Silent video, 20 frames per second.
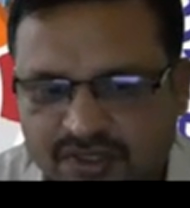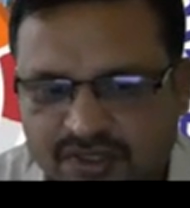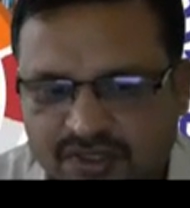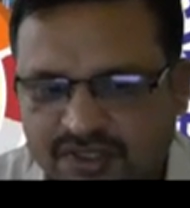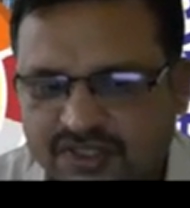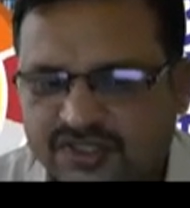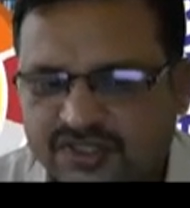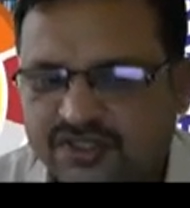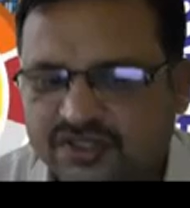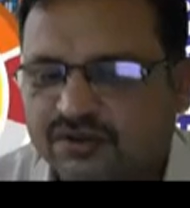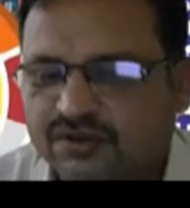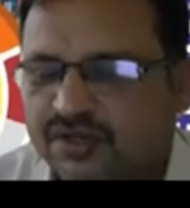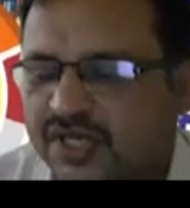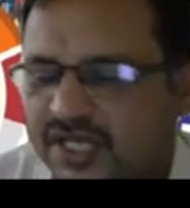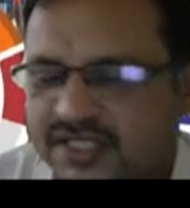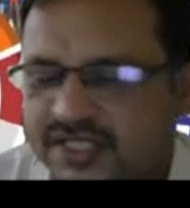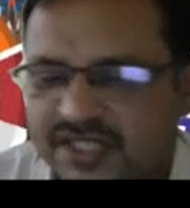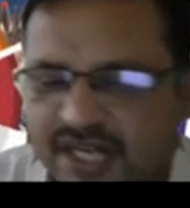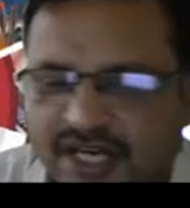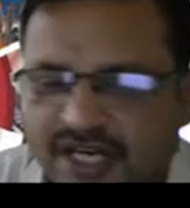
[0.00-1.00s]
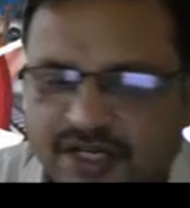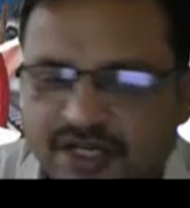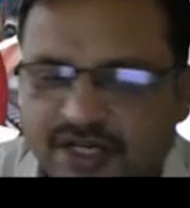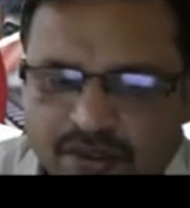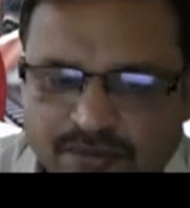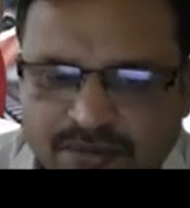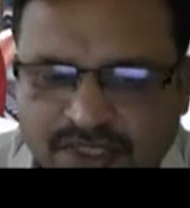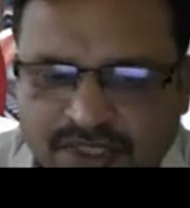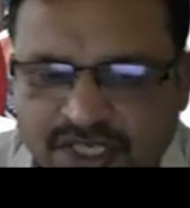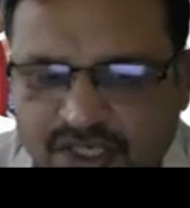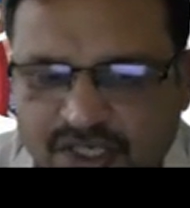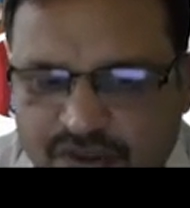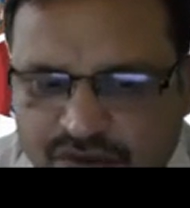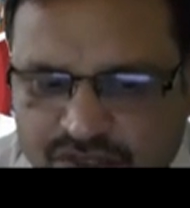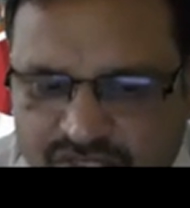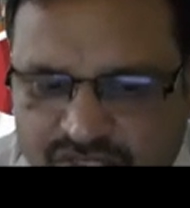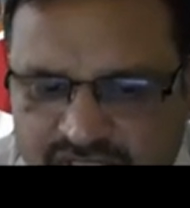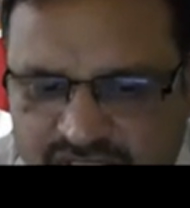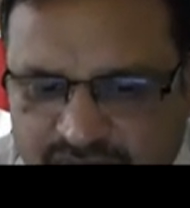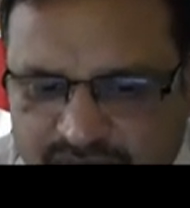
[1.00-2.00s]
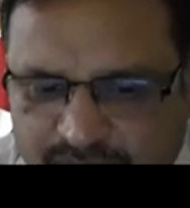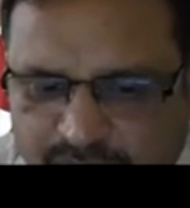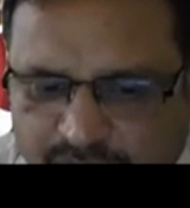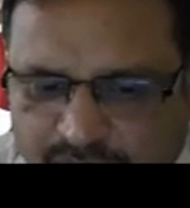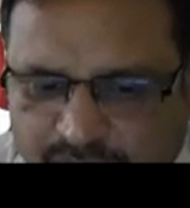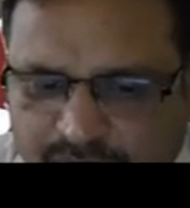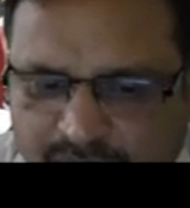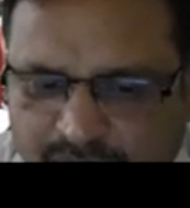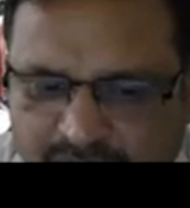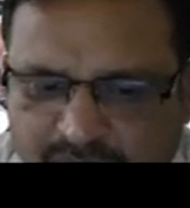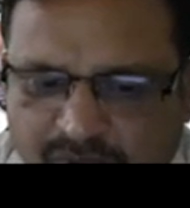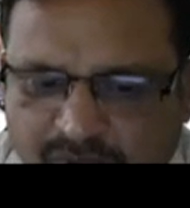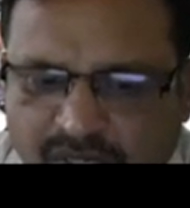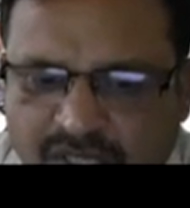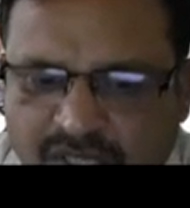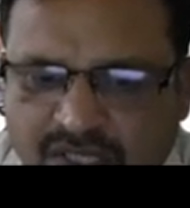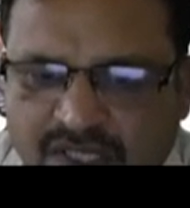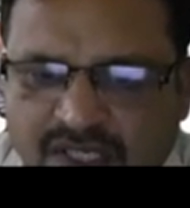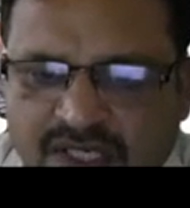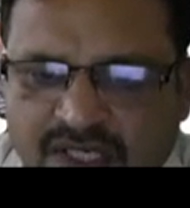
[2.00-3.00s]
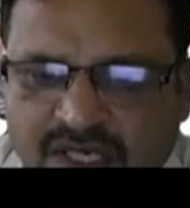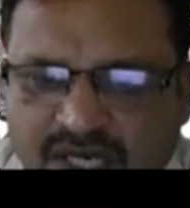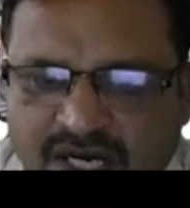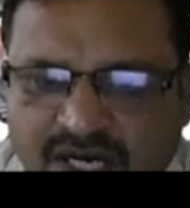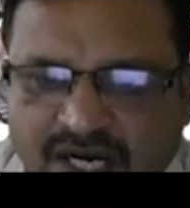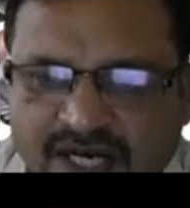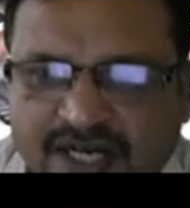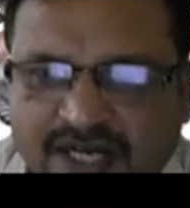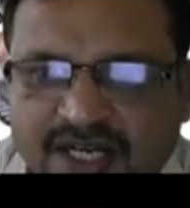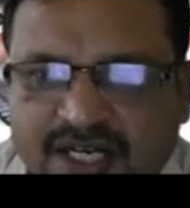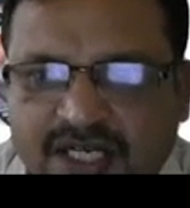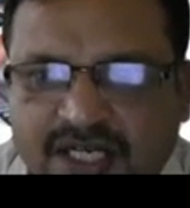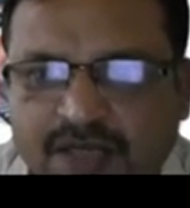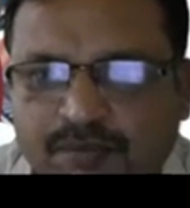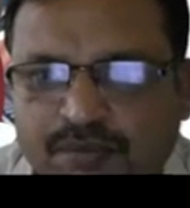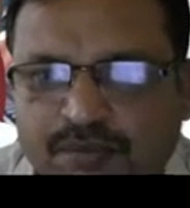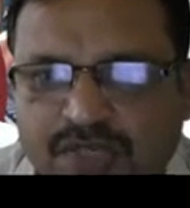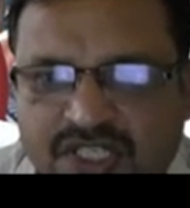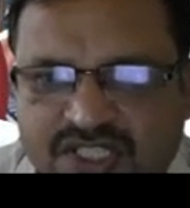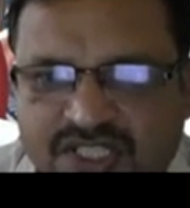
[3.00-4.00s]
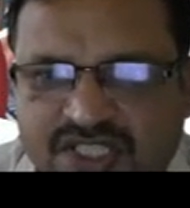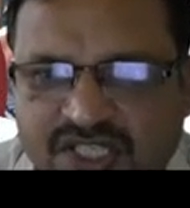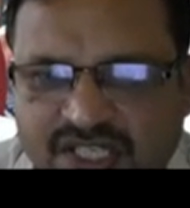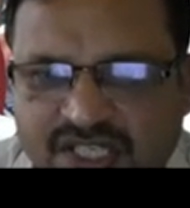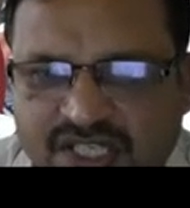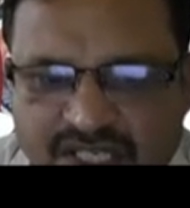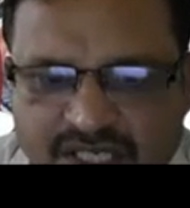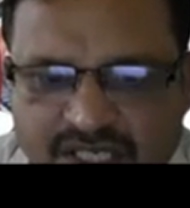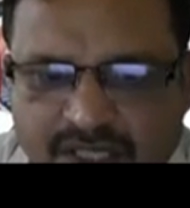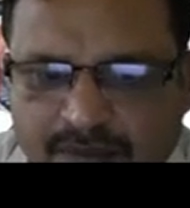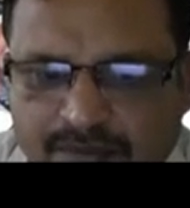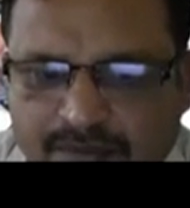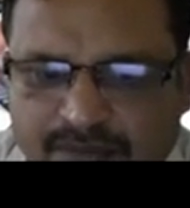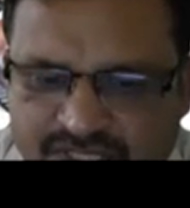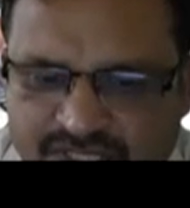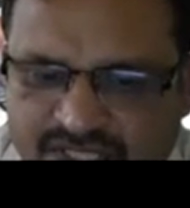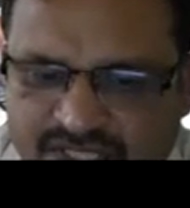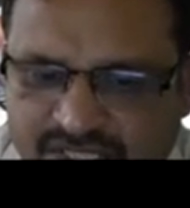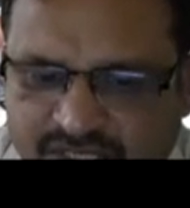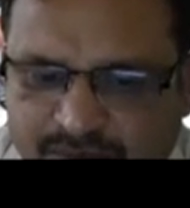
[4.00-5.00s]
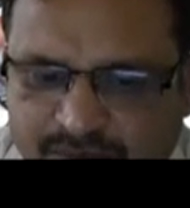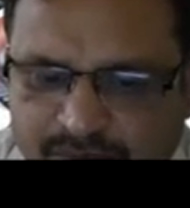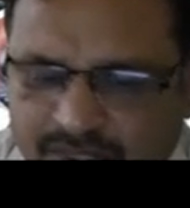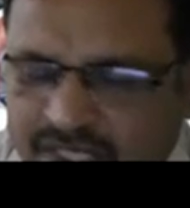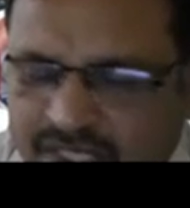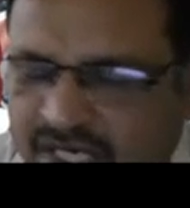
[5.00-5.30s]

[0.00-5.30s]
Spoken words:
This is known as height of the gear tooth is nothing but what? Addendum plus dedendum is nothing but